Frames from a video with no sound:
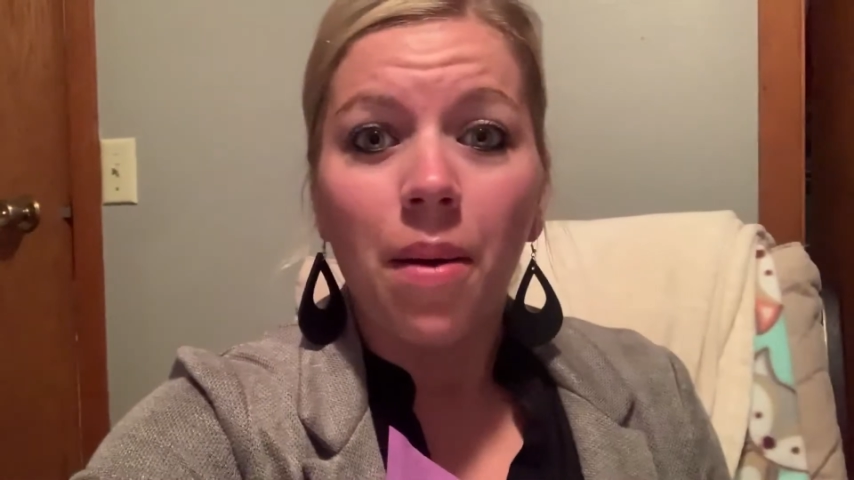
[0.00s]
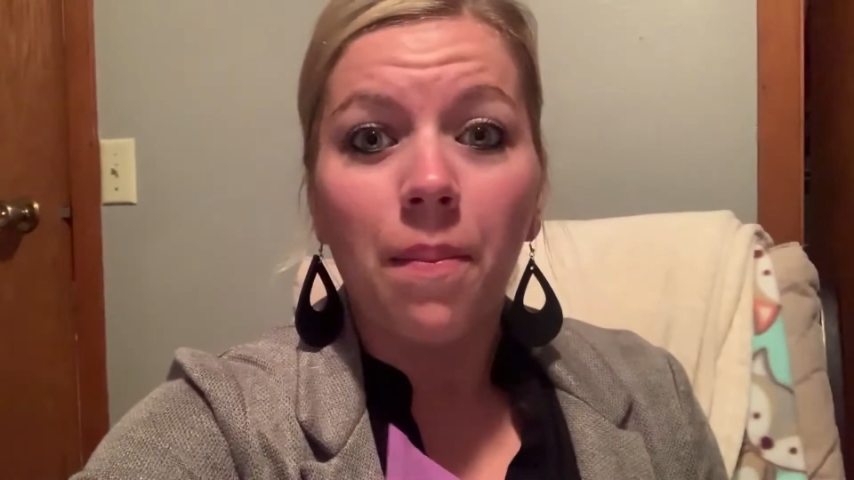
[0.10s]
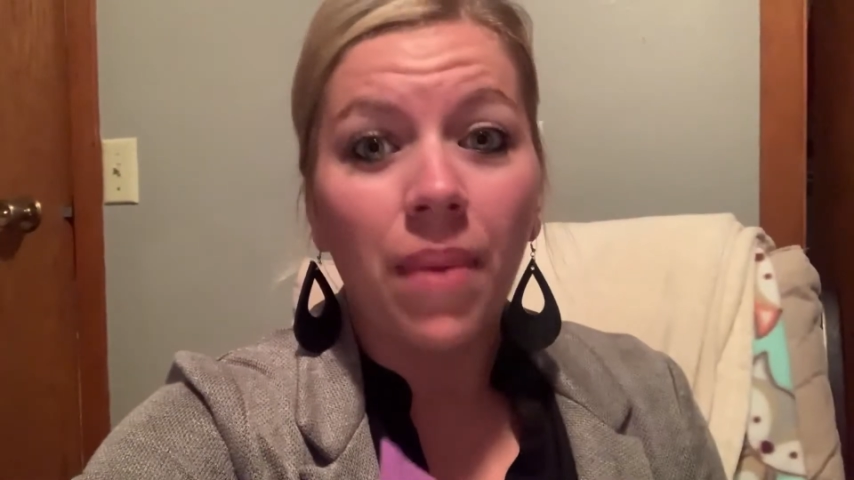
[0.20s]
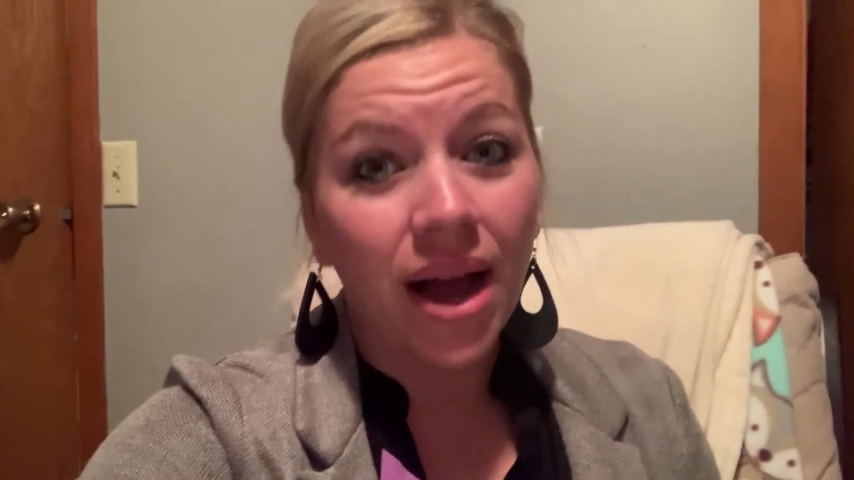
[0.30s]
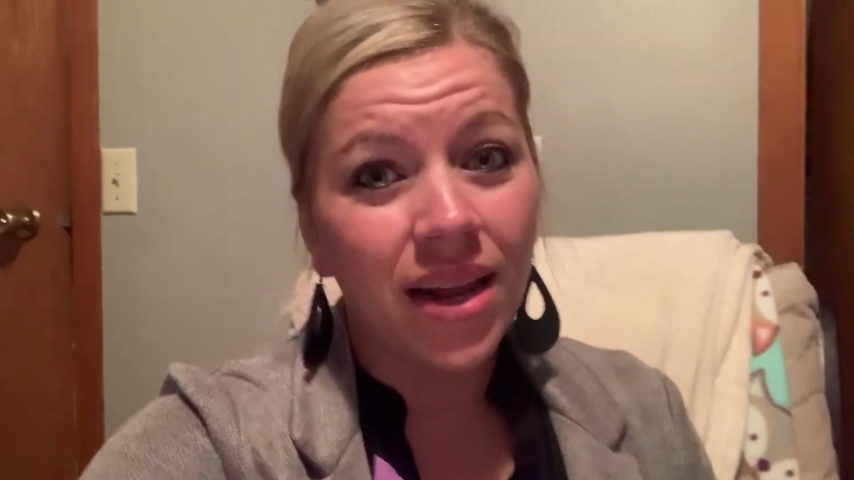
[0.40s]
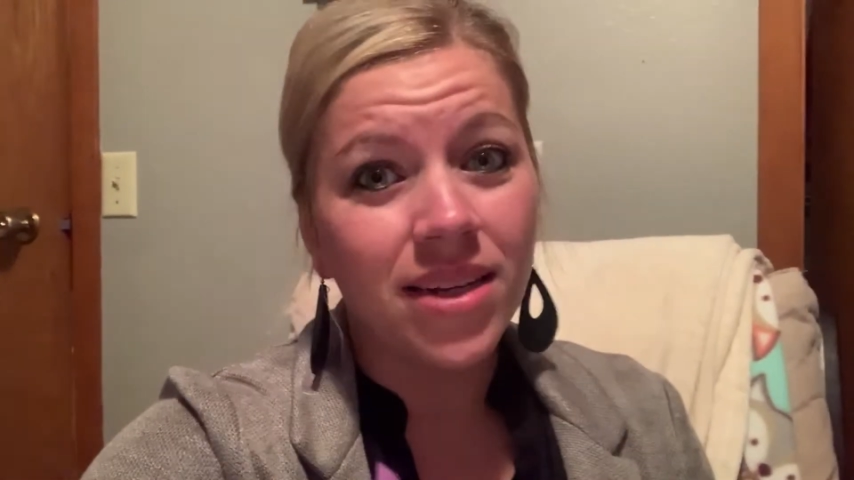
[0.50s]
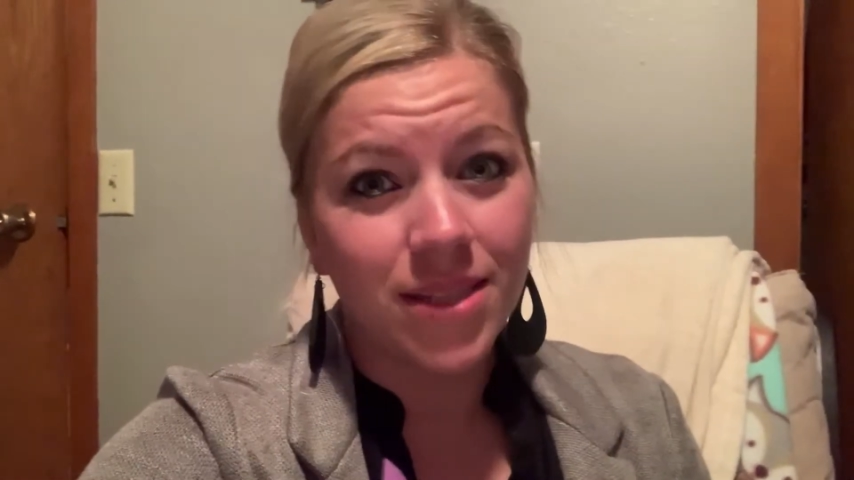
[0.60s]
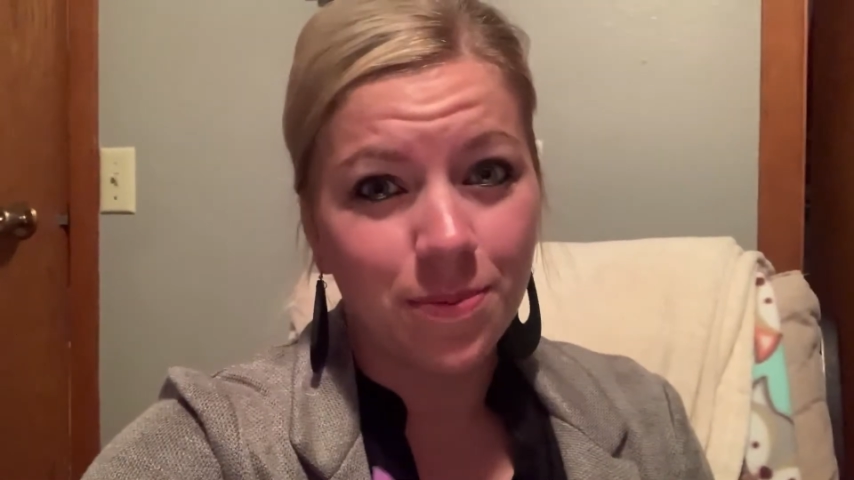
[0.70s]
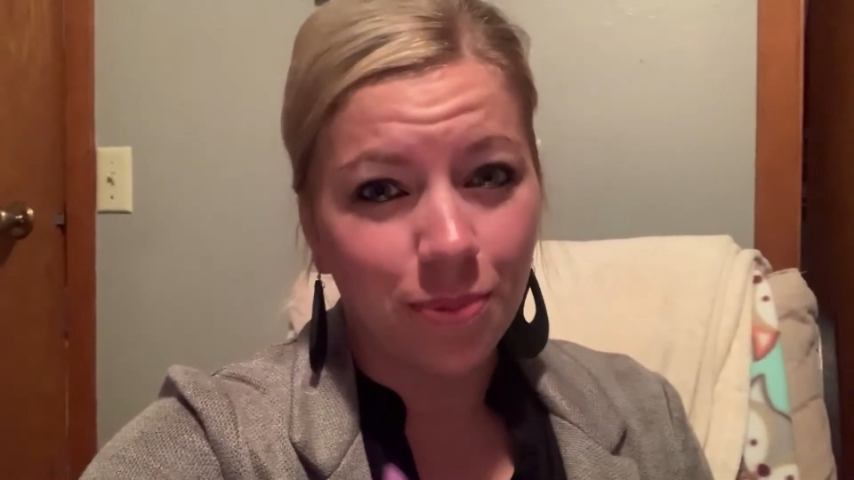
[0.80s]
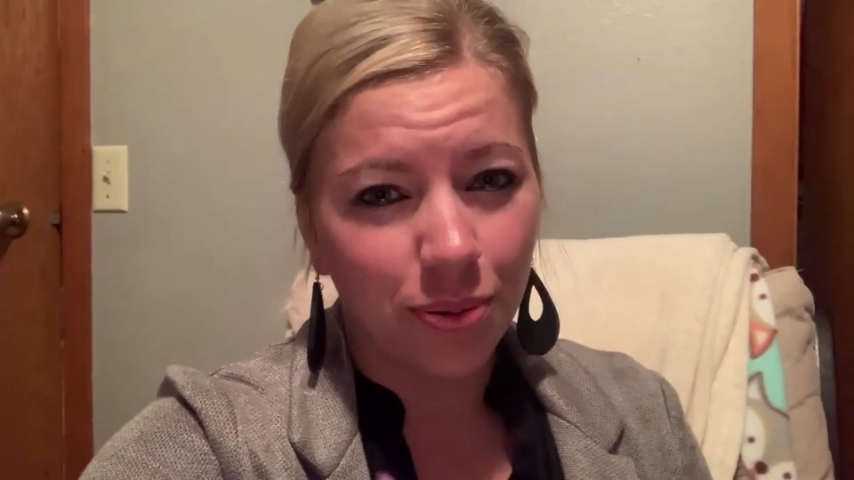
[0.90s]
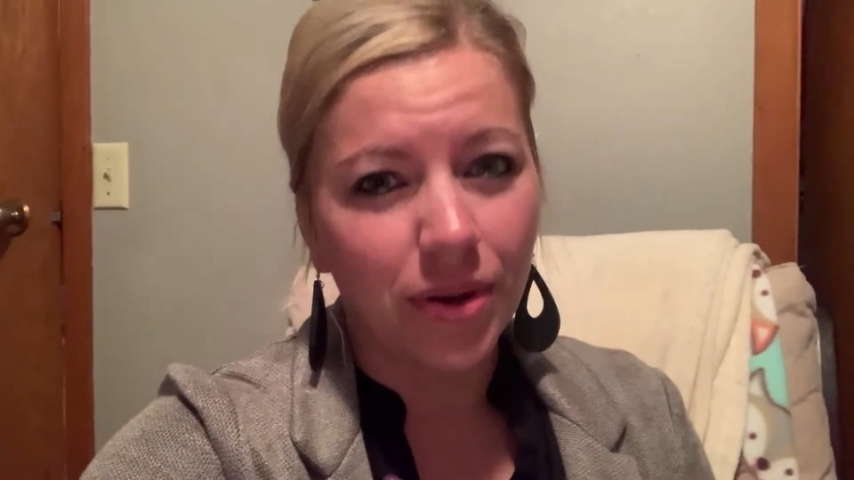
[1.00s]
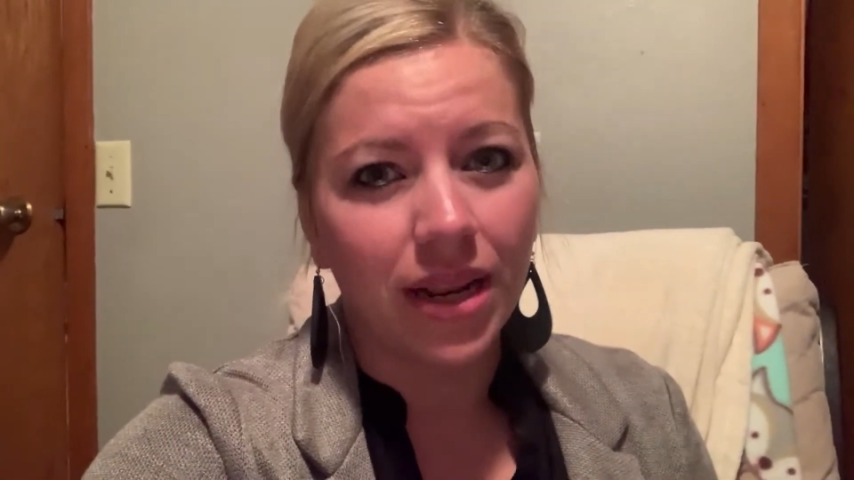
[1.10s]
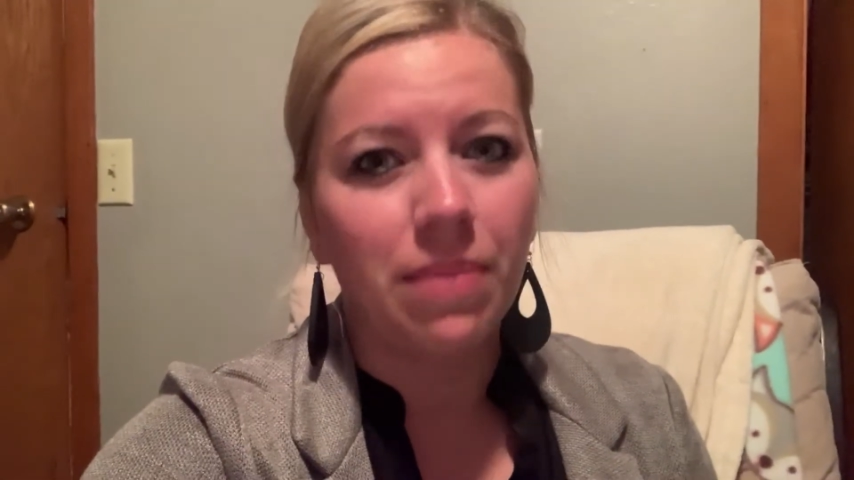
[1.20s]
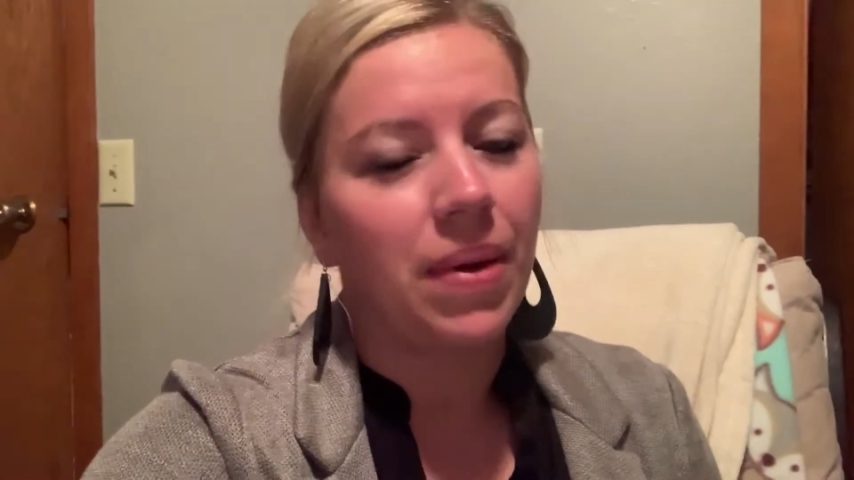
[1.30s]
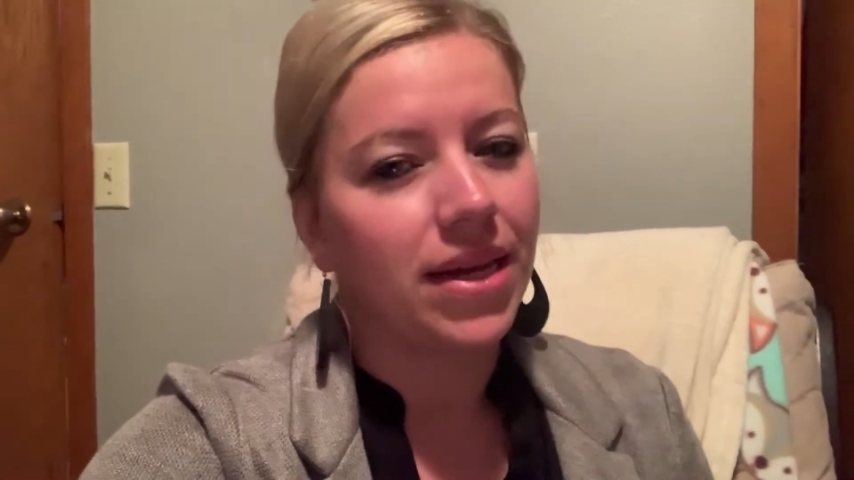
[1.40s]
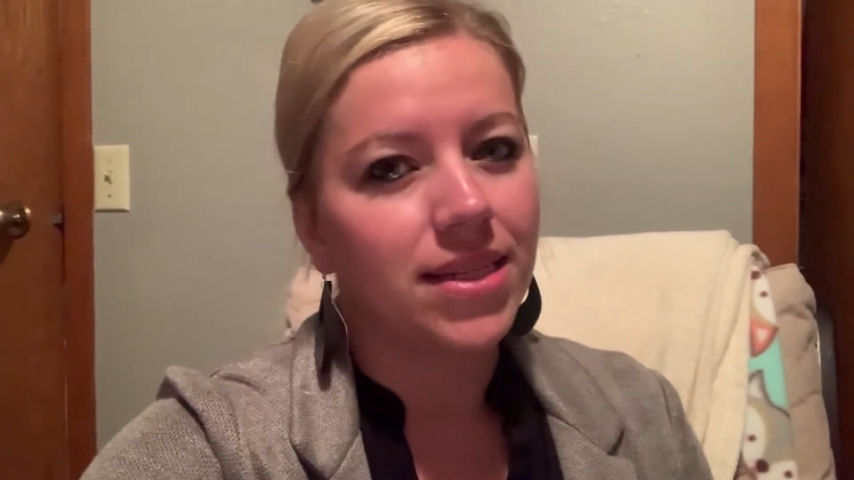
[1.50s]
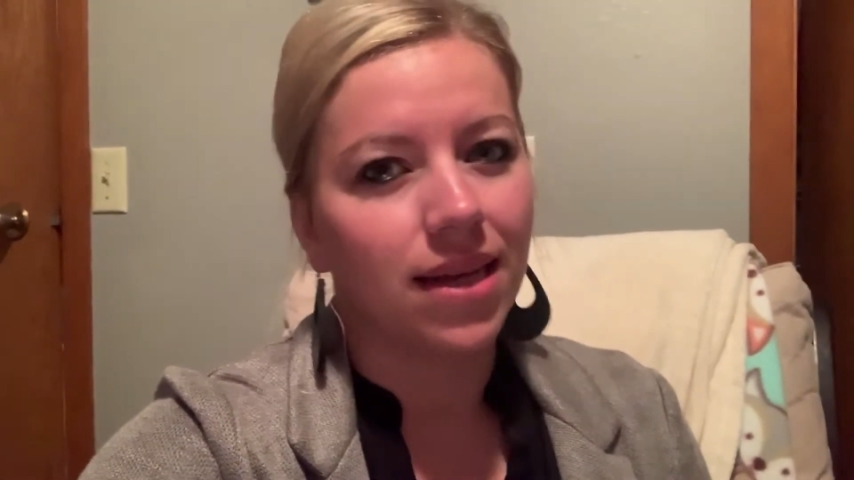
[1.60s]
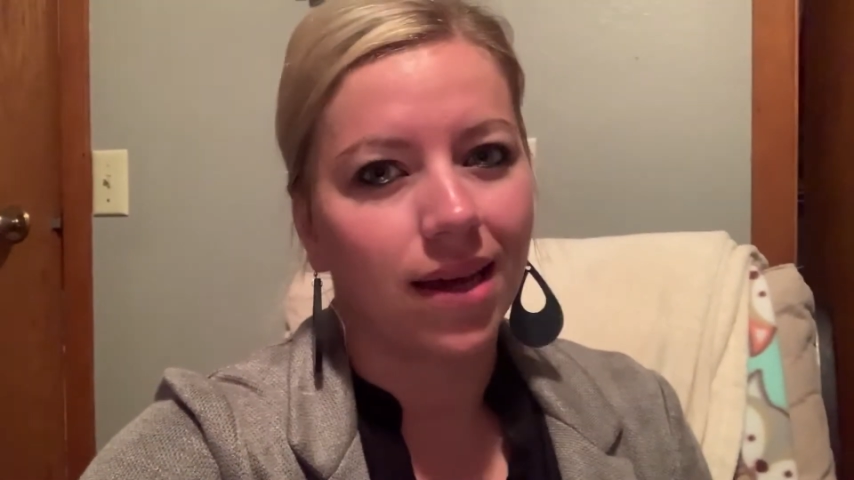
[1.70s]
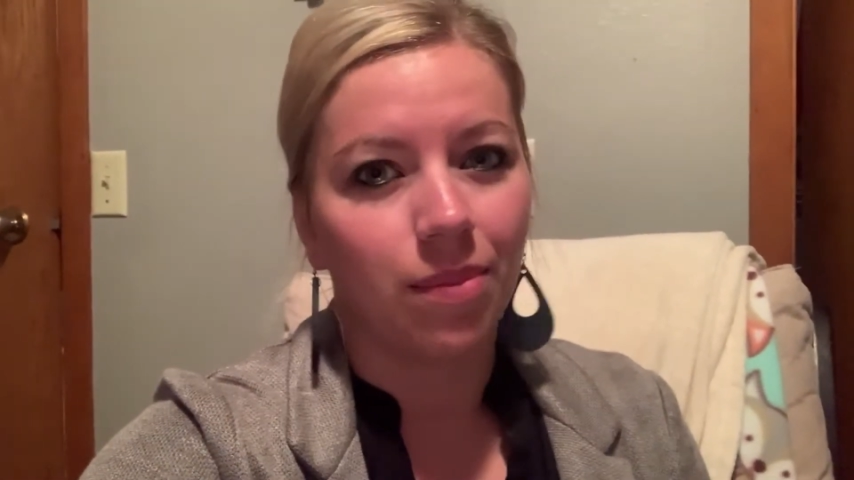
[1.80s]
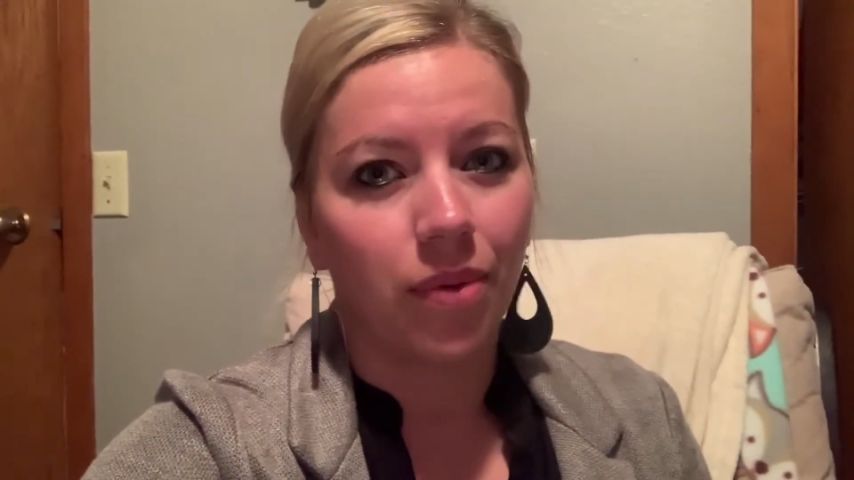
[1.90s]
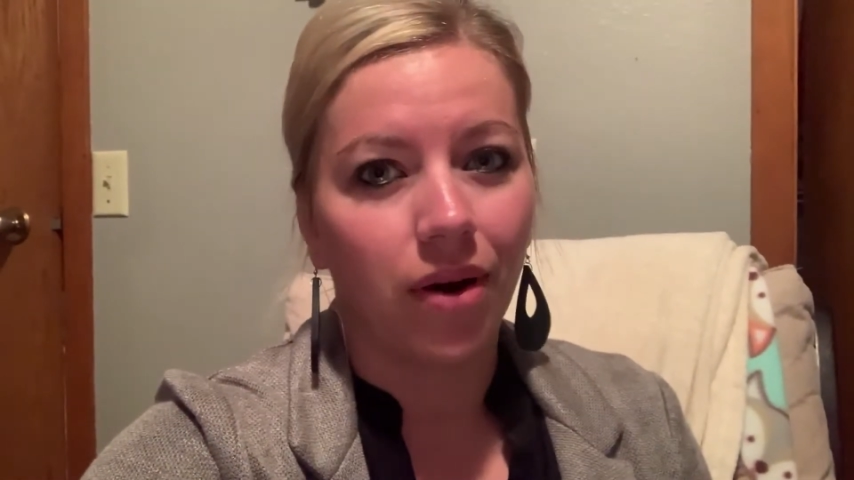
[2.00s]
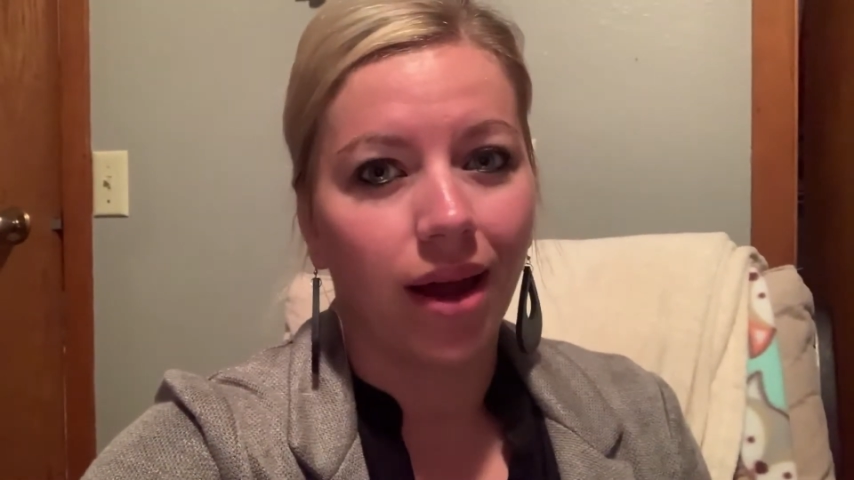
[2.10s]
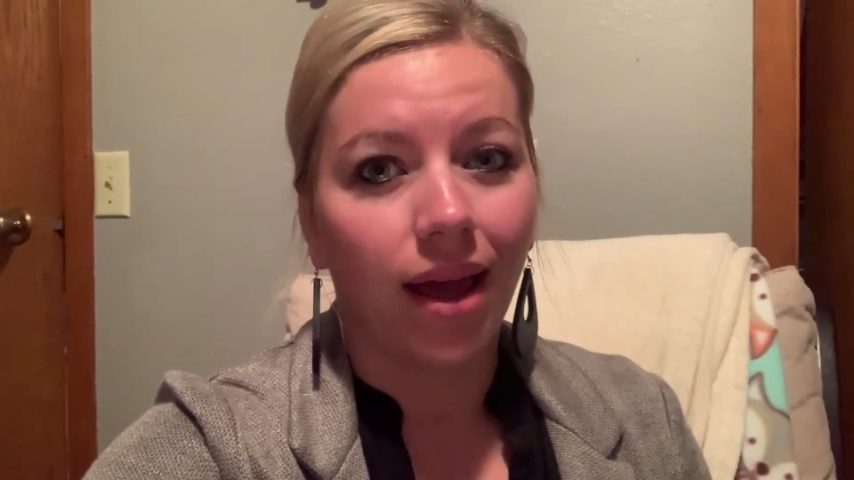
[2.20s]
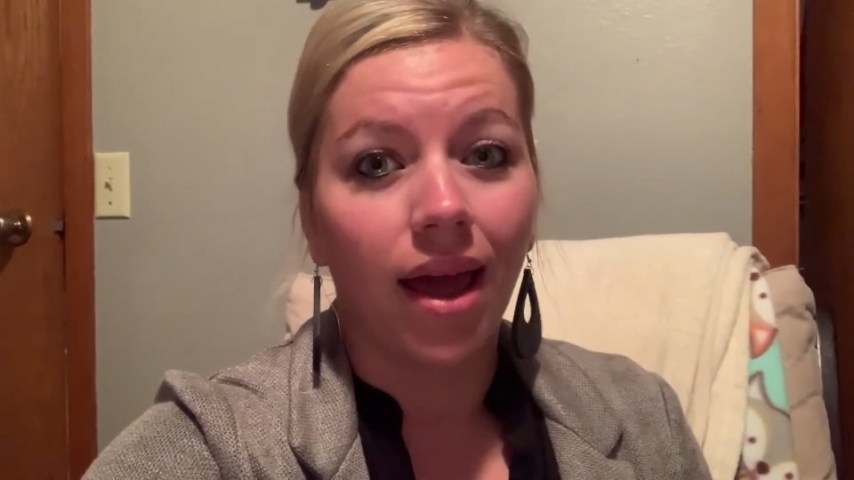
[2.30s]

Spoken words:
Mine is pretty basic and boring,